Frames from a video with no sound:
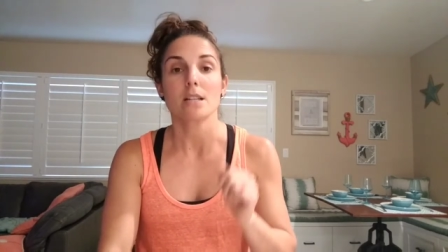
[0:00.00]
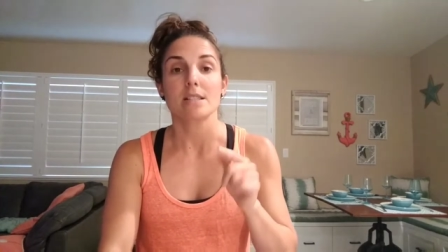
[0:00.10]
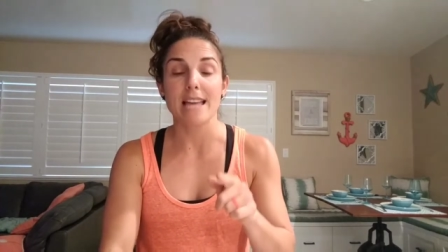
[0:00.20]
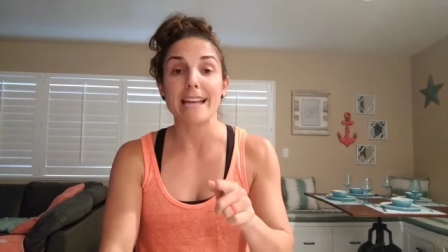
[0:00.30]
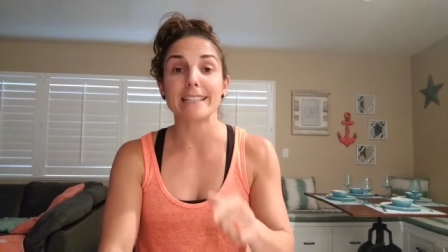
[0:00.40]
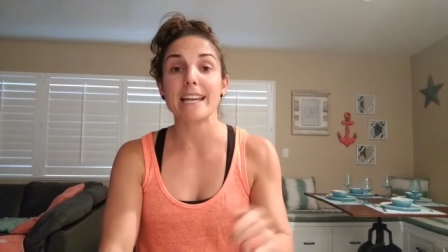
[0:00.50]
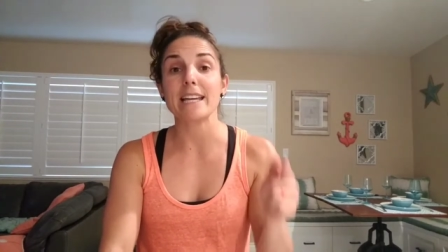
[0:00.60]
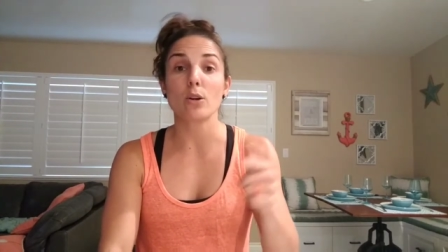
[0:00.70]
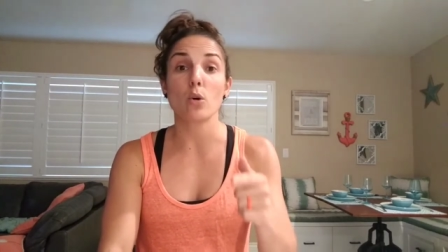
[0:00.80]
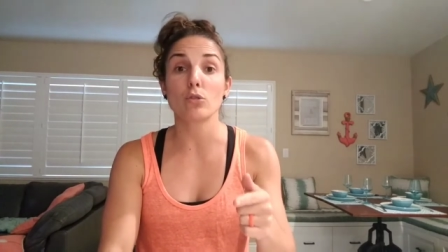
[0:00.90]

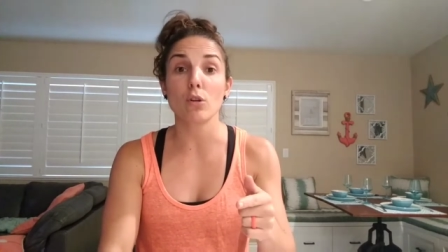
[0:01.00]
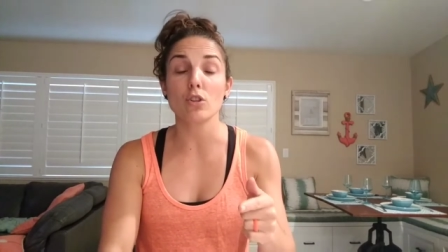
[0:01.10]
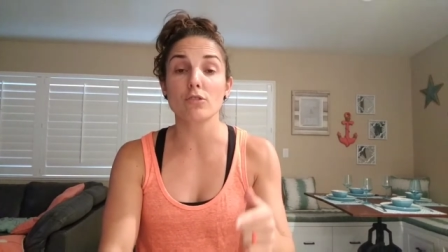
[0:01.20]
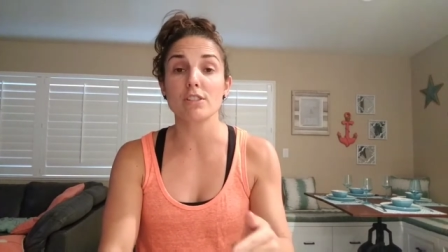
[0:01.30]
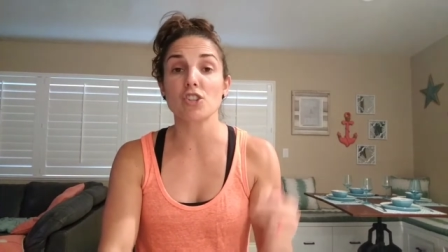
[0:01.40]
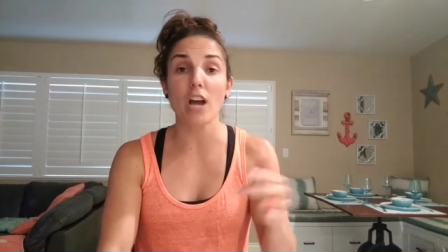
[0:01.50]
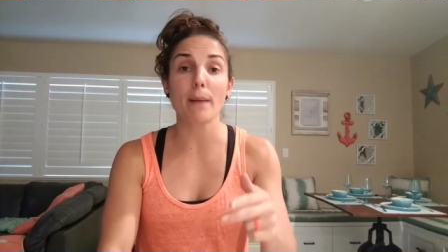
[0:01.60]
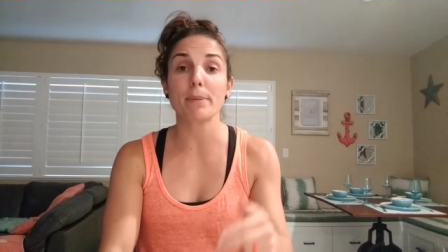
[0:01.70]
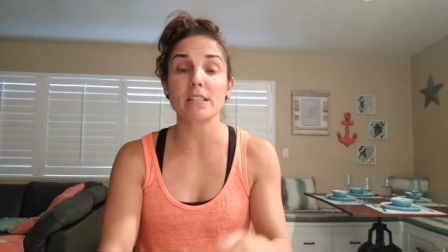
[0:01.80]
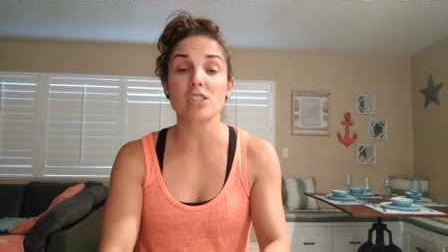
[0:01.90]
Saturday, go grocery
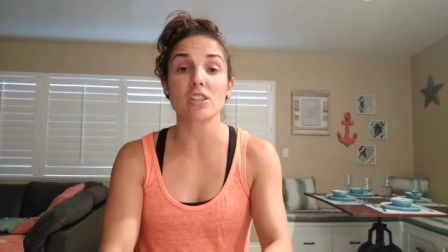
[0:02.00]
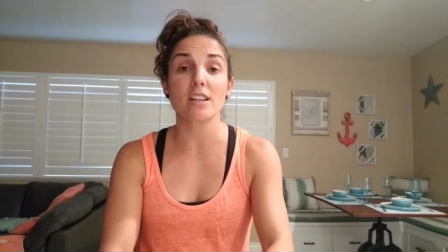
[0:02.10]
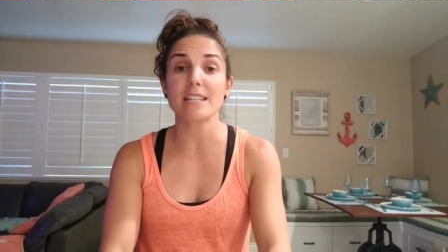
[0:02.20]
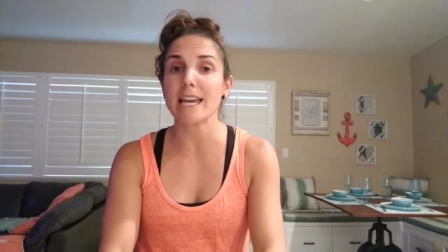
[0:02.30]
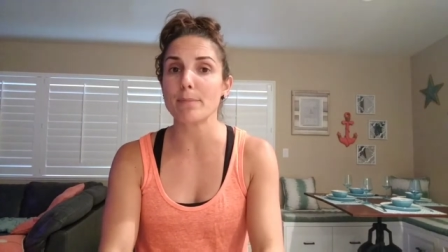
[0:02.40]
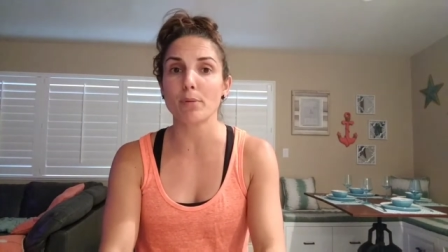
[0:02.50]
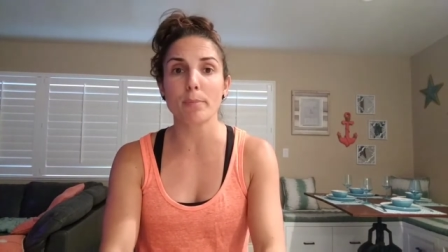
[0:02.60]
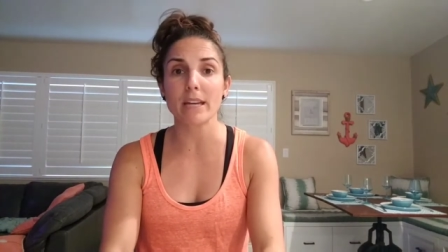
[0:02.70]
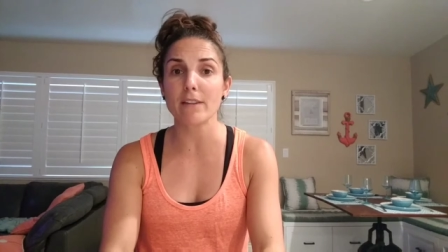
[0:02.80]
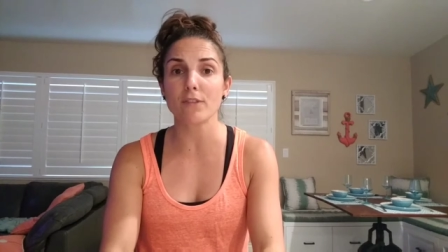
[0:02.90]
shopping. Sunday,
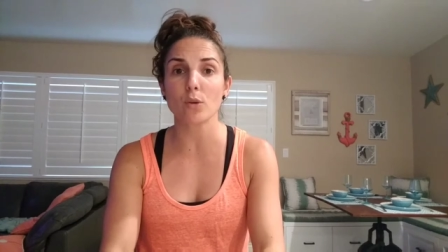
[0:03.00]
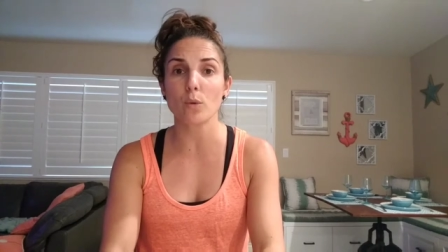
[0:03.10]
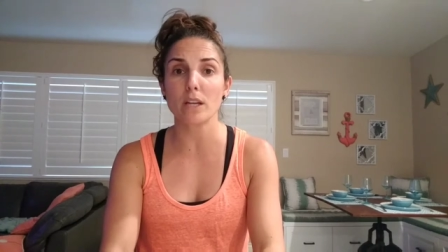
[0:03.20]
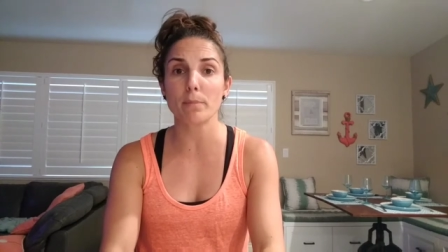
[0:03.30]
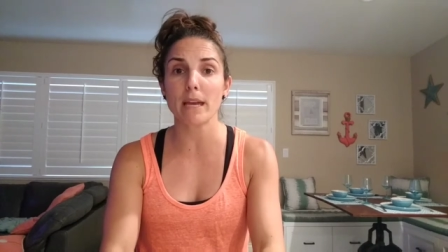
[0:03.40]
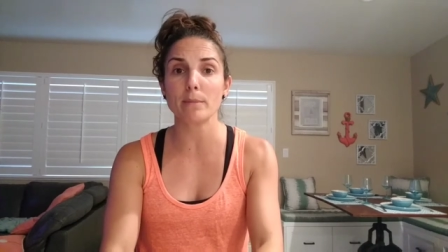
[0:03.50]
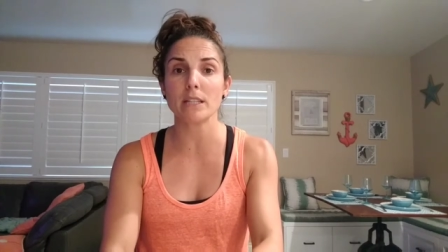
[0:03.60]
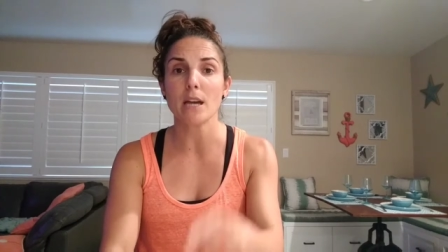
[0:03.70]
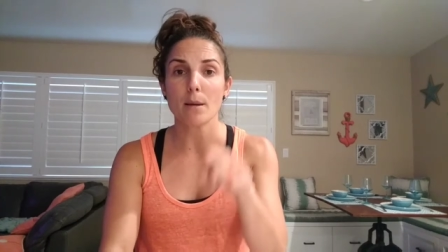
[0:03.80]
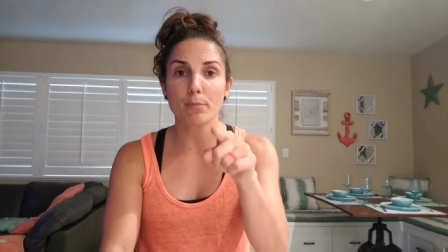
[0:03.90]
prepare for the week,
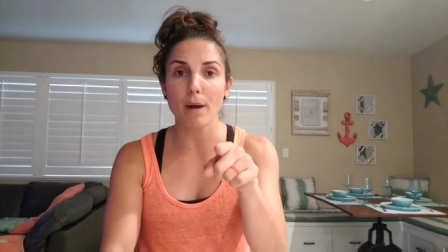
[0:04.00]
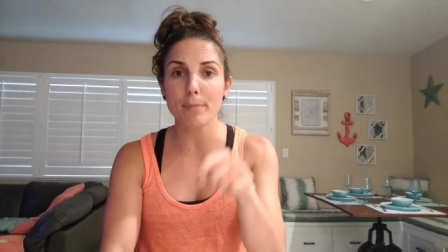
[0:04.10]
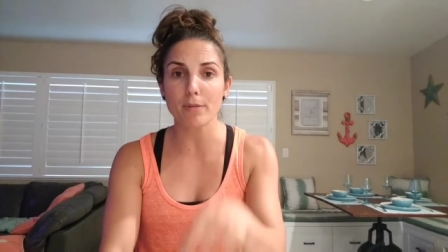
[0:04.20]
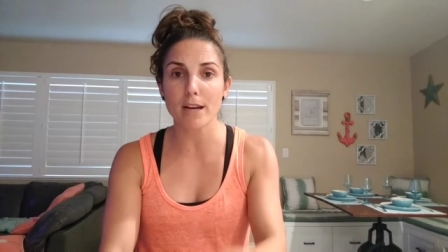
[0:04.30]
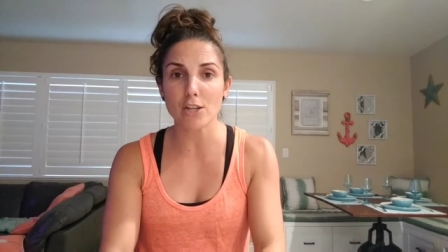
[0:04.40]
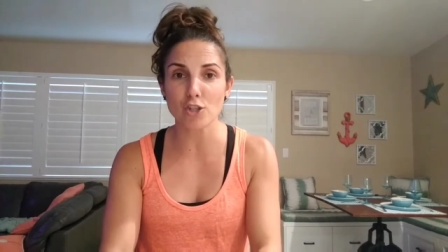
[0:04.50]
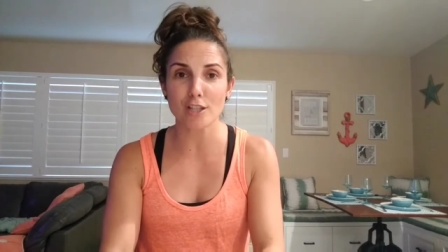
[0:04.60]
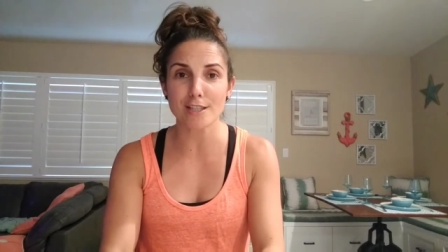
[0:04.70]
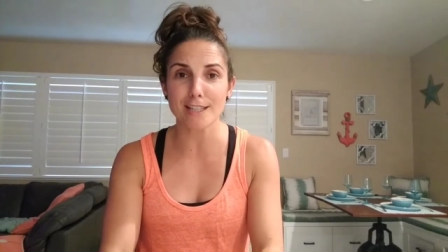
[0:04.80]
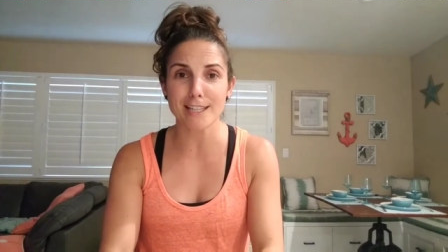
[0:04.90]
baby.
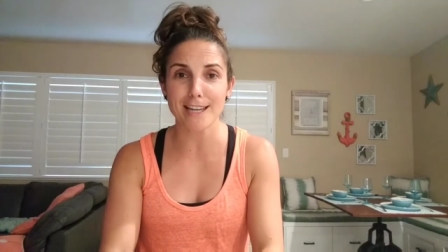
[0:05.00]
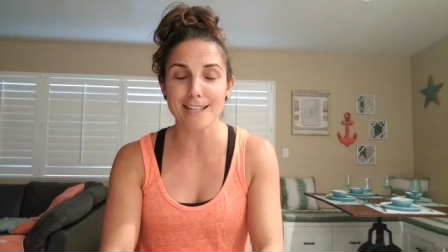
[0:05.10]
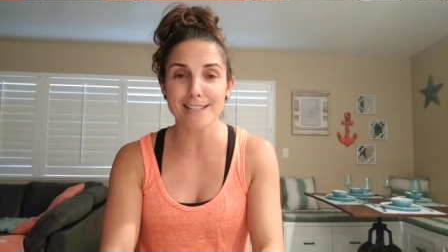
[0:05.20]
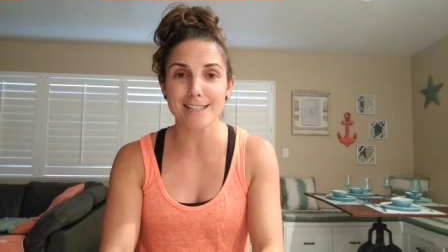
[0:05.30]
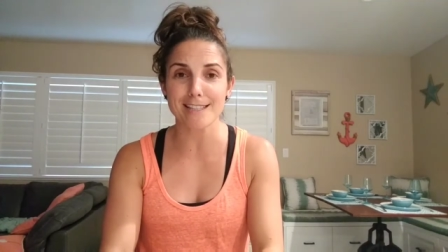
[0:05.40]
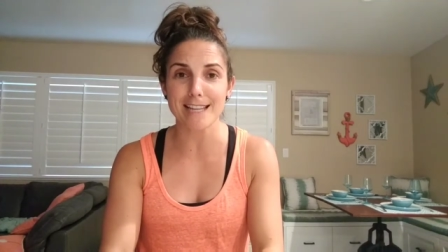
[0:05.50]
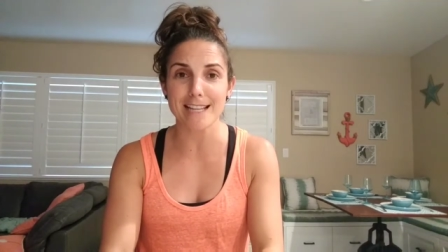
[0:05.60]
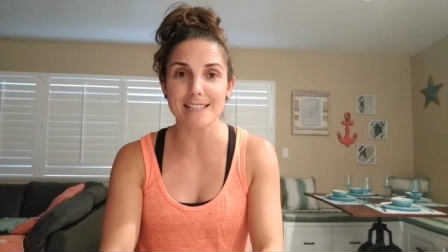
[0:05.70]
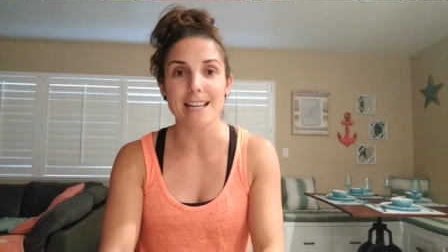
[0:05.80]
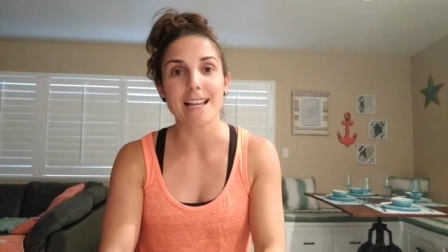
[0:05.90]
Preparation is the key to
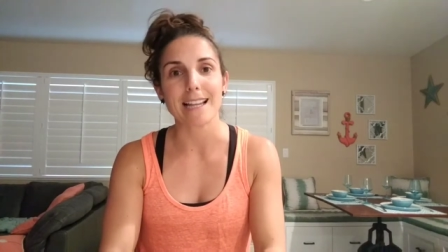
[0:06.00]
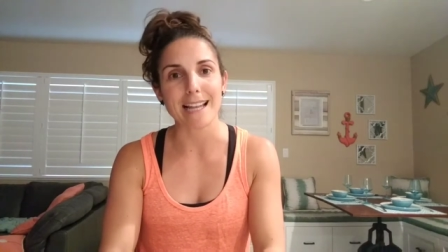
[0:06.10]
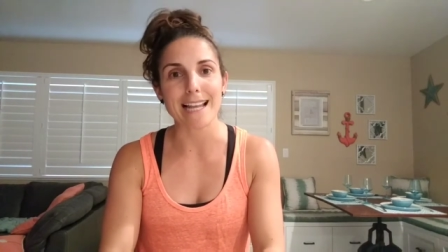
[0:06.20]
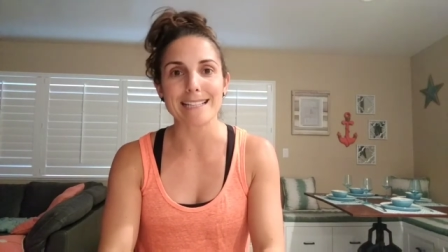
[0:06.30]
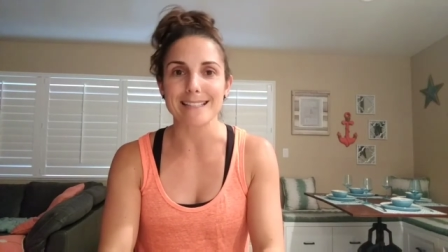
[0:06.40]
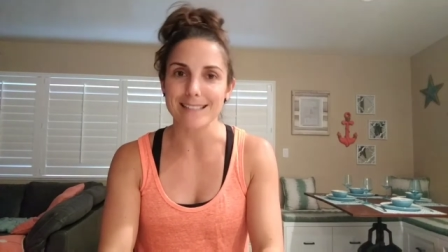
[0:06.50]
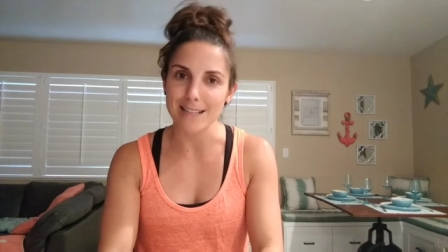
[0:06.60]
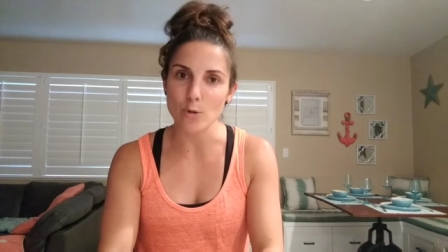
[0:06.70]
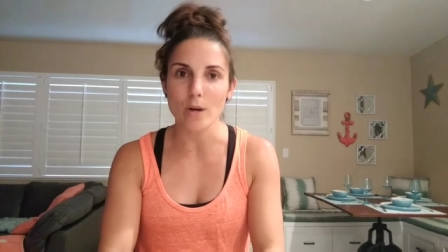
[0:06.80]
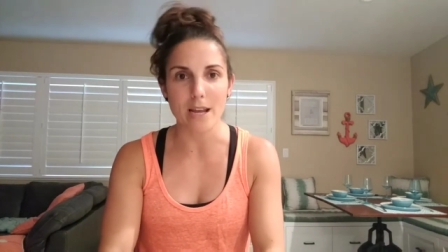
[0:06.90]
success. Let's
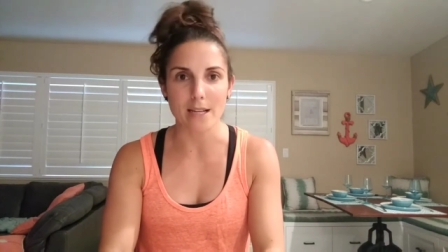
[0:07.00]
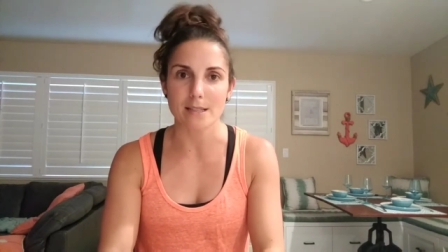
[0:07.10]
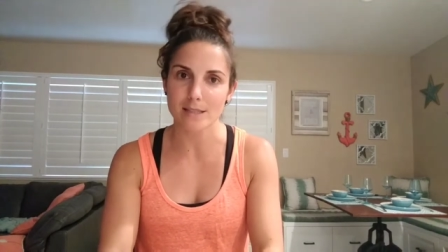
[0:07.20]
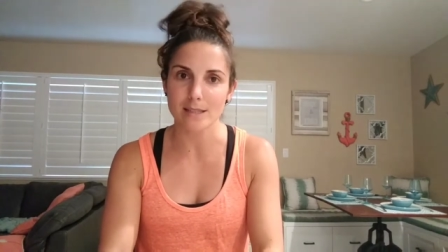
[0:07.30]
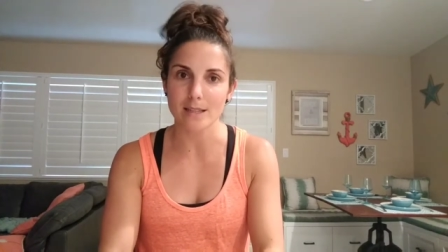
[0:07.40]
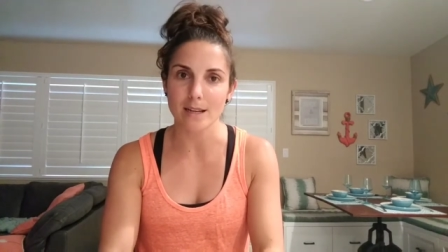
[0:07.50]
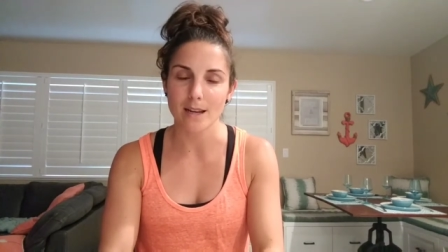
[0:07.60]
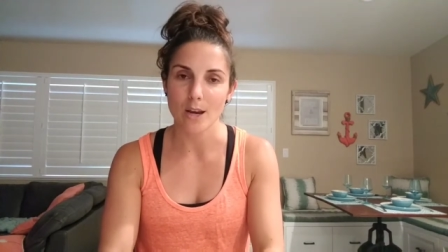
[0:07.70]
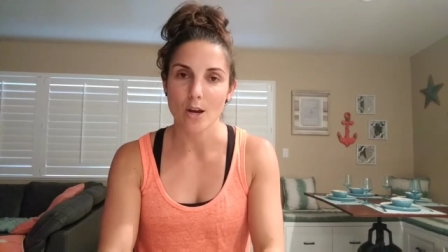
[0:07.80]
do this.